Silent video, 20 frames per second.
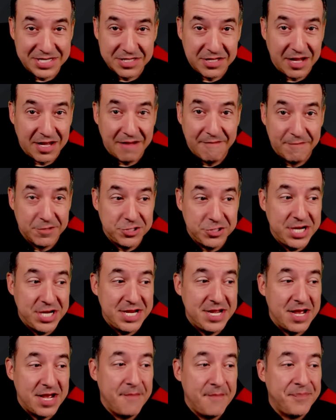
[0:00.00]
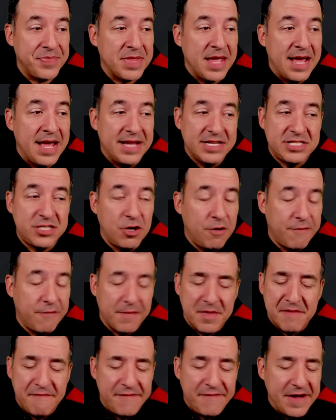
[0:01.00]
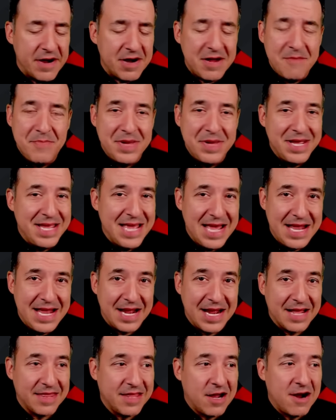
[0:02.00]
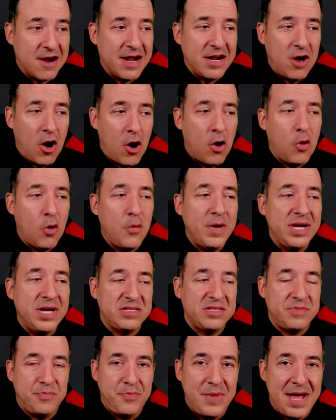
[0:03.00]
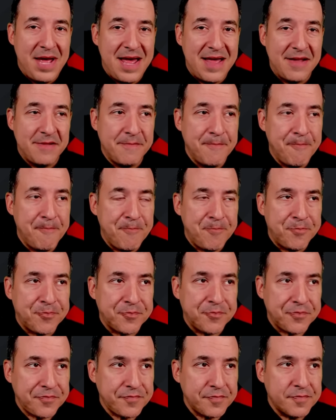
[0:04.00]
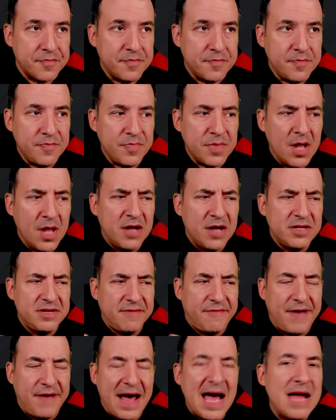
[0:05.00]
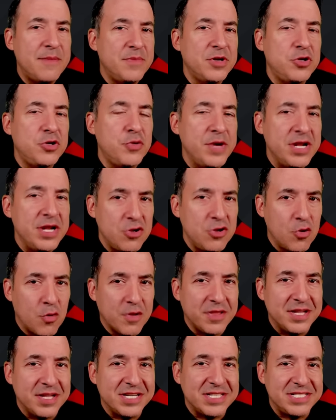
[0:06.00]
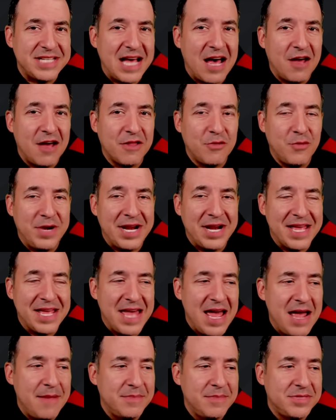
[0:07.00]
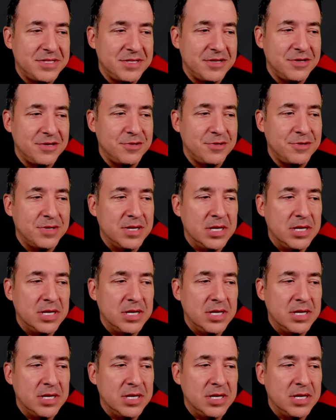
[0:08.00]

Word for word: like Virginia. And so, from the very beginning, there had always been a divide between North and South when it came to